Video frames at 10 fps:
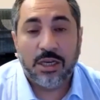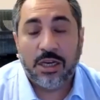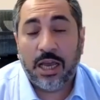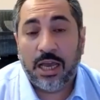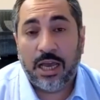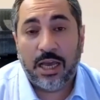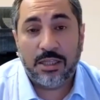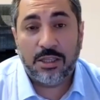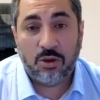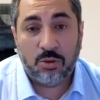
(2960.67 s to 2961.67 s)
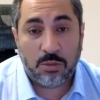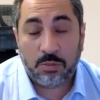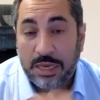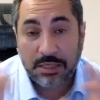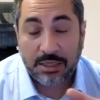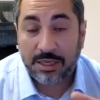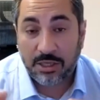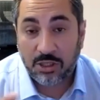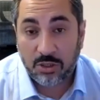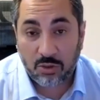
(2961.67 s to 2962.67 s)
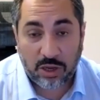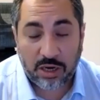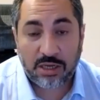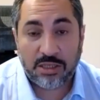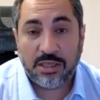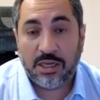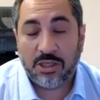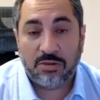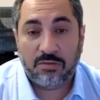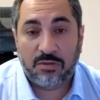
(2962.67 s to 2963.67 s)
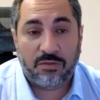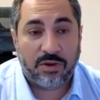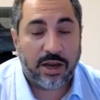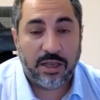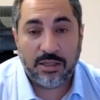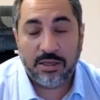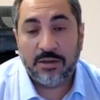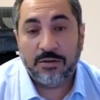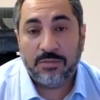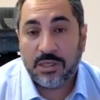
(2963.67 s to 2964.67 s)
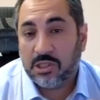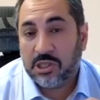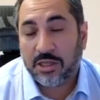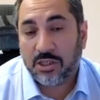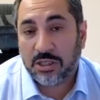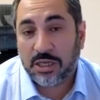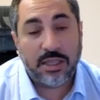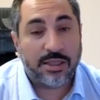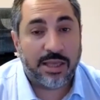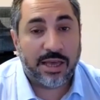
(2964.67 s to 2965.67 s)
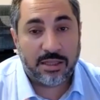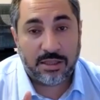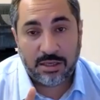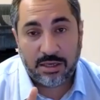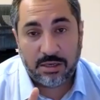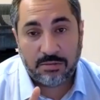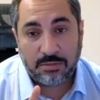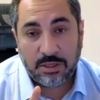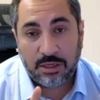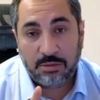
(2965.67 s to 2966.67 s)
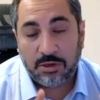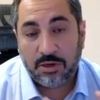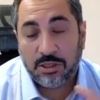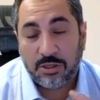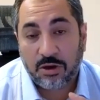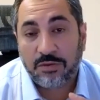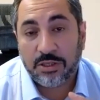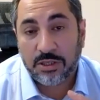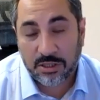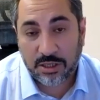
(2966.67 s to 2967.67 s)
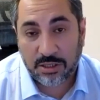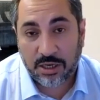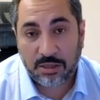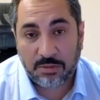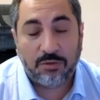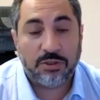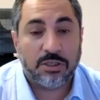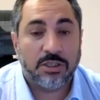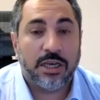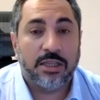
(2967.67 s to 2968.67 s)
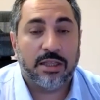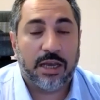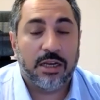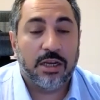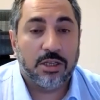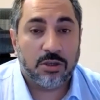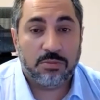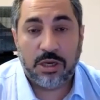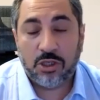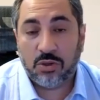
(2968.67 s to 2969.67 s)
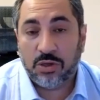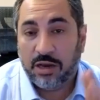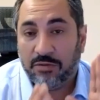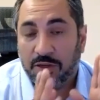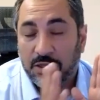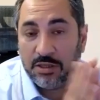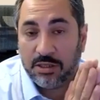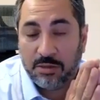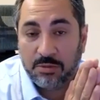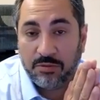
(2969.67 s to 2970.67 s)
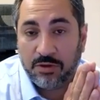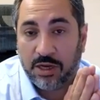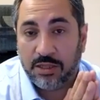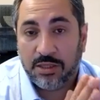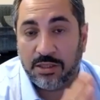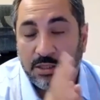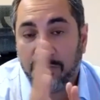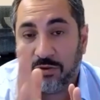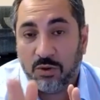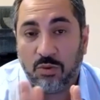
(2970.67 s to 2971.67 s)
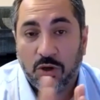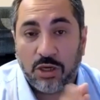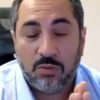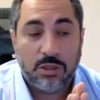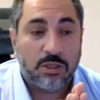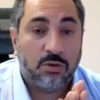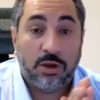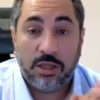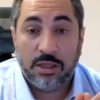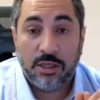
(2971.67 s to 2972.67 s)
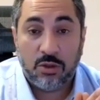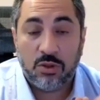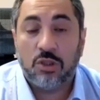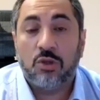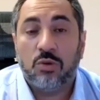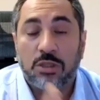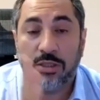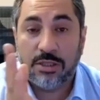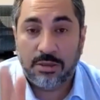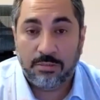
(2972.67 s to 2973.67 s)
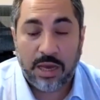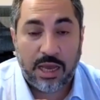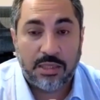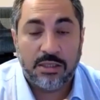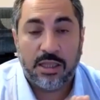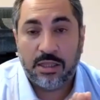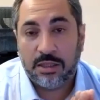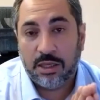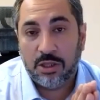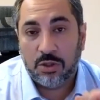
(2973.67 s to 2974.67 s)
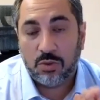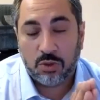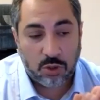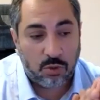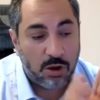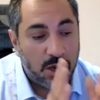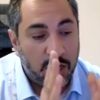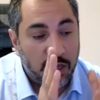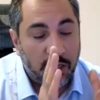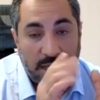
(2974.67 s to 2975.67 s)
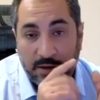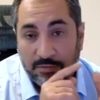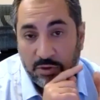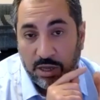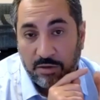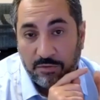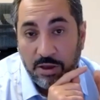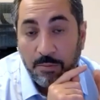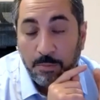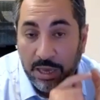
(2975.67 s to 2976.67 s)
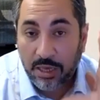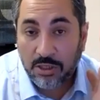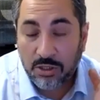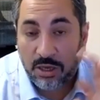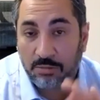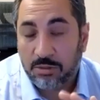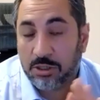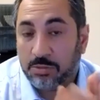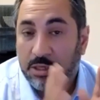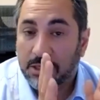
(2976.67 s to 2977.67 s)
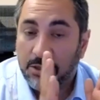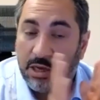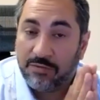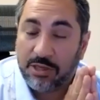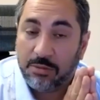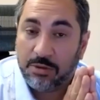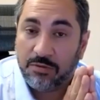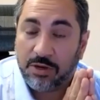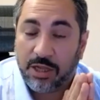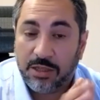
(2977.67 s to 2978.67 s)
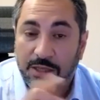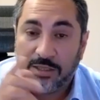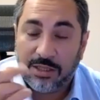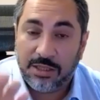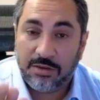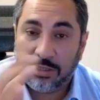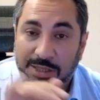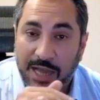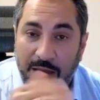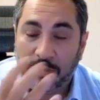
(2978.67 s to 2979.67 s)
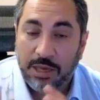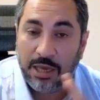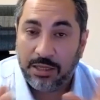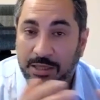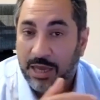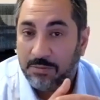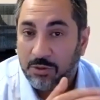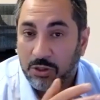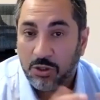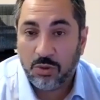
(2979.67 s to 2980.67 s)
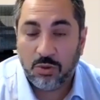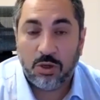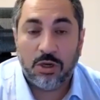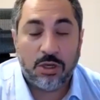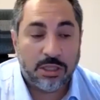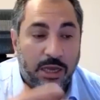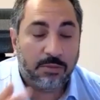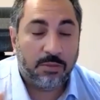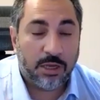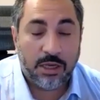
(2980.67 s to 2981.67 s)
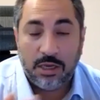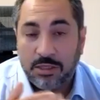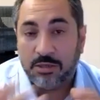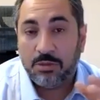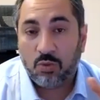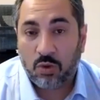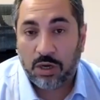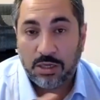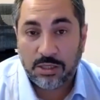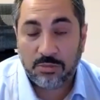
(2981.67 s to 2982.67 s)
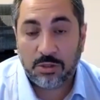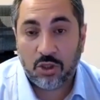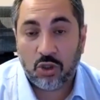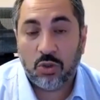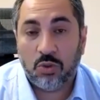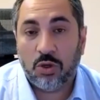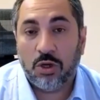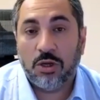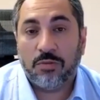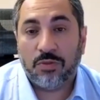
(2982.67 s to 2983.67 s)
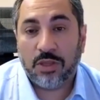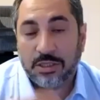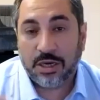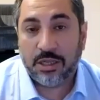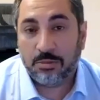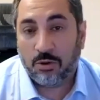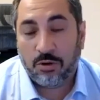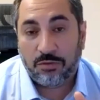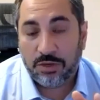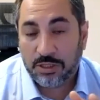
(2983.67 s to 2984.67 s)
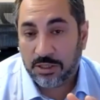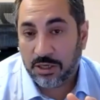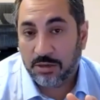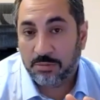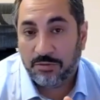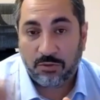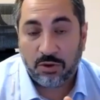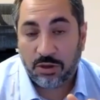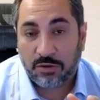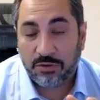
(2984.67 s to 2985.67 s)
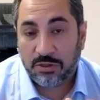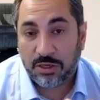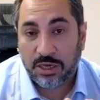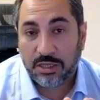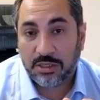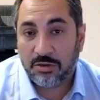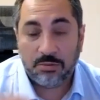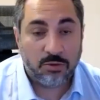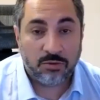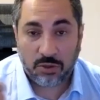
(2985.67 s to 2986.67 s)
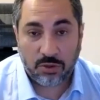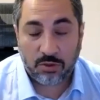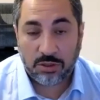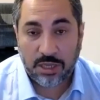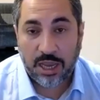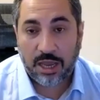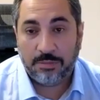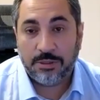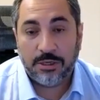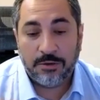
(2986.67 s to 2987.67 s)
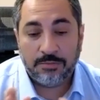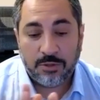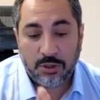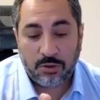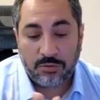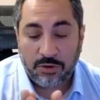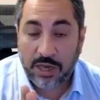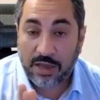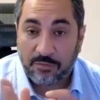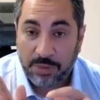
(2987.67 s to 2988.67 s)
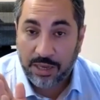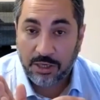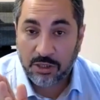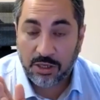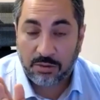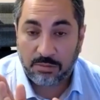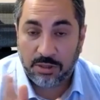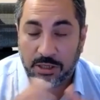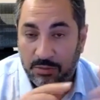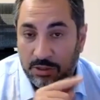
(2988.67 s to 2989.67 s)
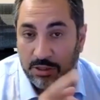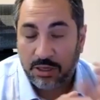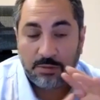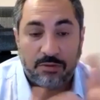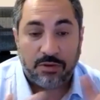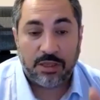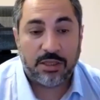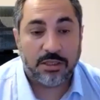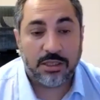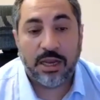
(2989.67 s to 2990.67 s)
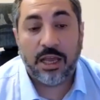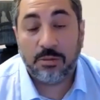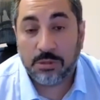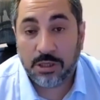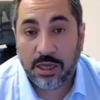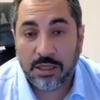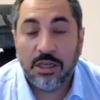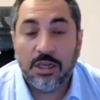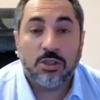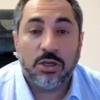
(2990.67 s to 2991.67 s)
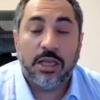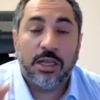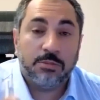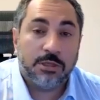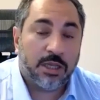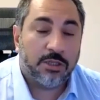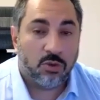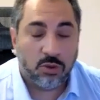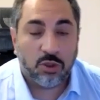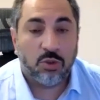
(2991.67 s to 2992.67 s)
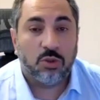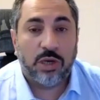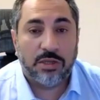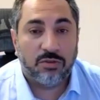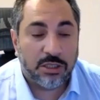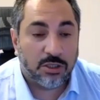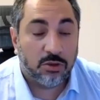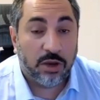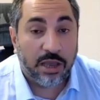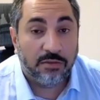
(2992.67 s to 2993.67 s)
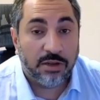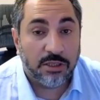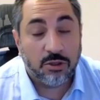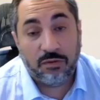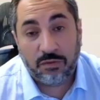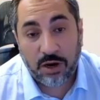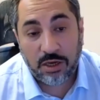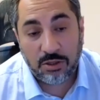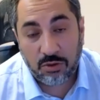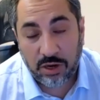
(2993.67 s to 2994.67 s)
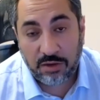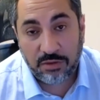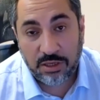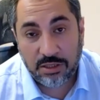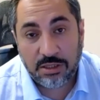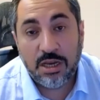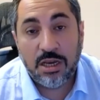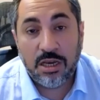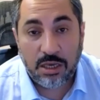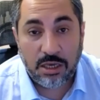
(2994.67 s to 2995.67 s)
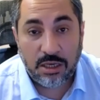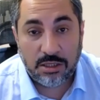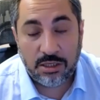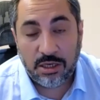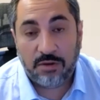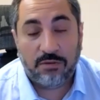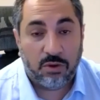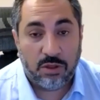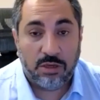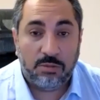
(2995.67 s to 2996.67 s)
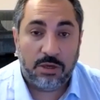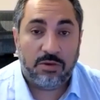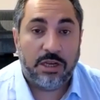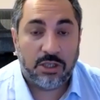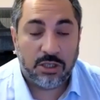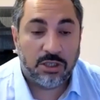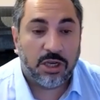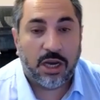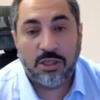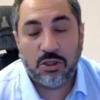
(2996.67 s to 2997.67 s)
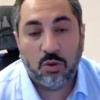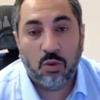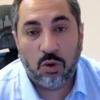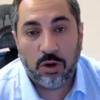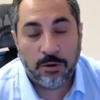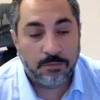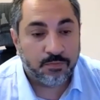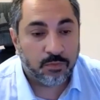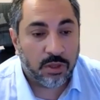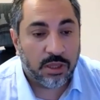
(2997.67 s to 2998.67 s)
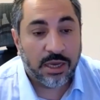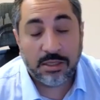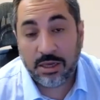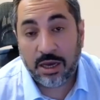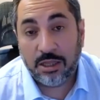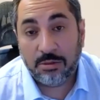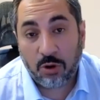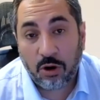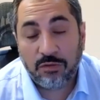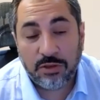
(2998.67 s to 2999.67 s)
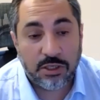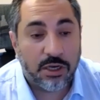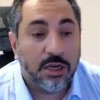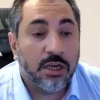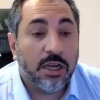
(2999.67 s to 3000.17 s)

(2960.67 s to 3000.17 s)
and nobody pays attention to organization of the file. The judges hate that. The immigration officers, the asylum officers hate that. So make sure you have clear table of contents. If you're working with a lawyer and they don't do it, demand that they do so. They have to have page numbers, because you have table of contents and there is tab A, tab 2, tab exhibit 1, exhibit 2. The asylum office, before the officer gets, removes all those tabs. So if you have page numbers with the table of contents, that helps a lot. So it helps a lot also to address your evidence, to find your evidence easier for the immigration judge or the asylum officer.